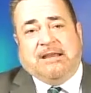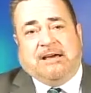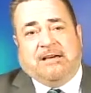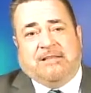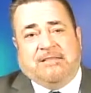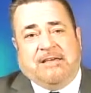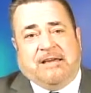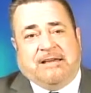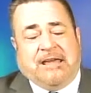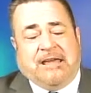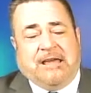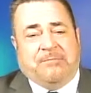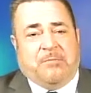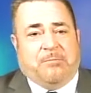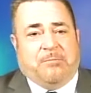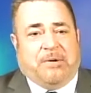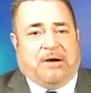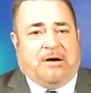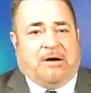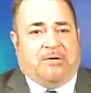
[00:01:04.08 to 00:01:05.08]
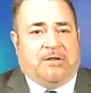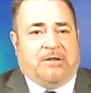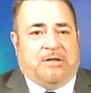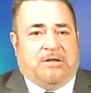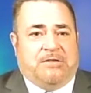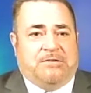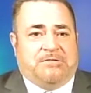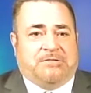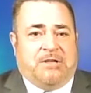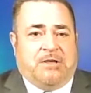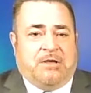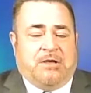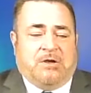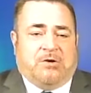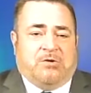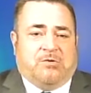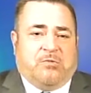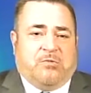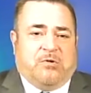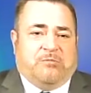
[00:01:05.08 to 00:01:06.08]
how that came about is
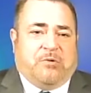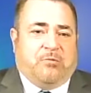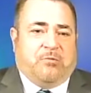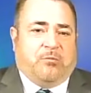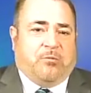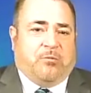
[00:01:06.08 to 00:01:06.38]
we've been